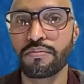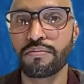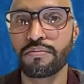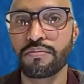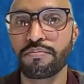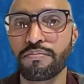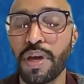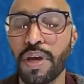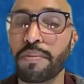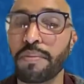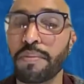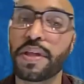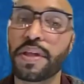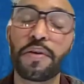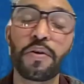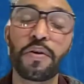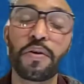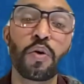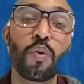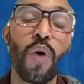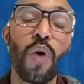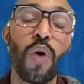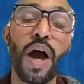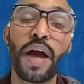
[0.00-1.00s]
Maybe they were
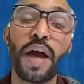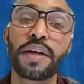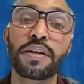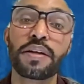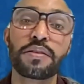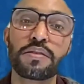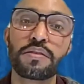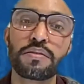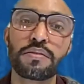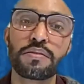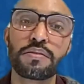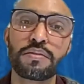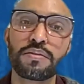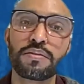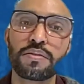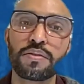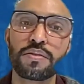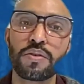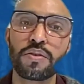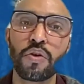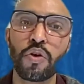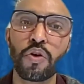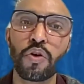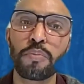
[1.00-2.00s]
white
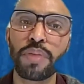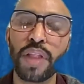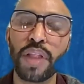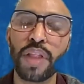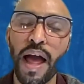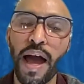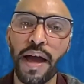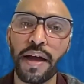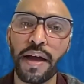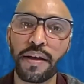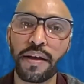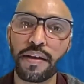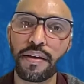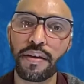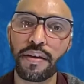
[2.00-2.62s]
or black.